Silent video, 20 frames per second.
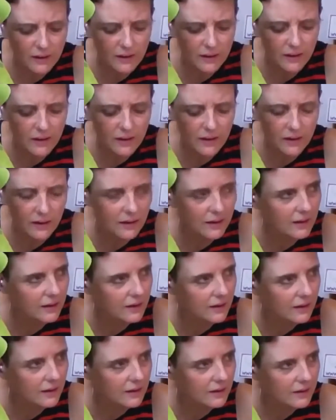
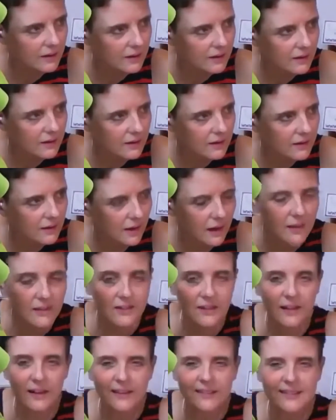I
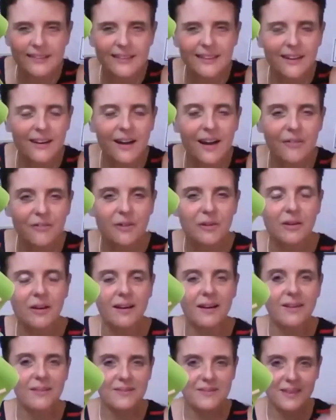think I have a...
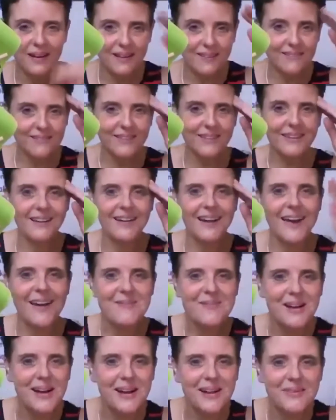
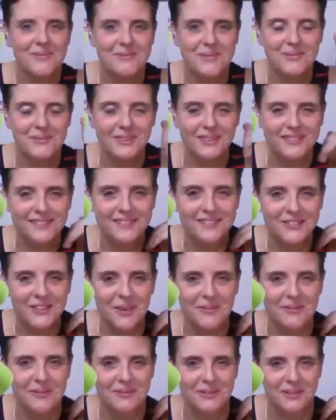Emma, help me. What's the
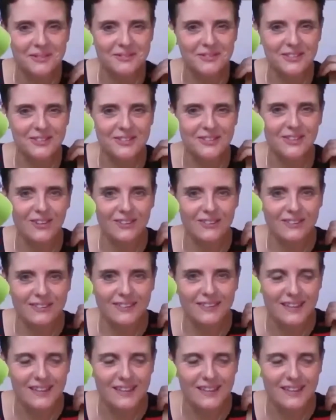German word for sloth?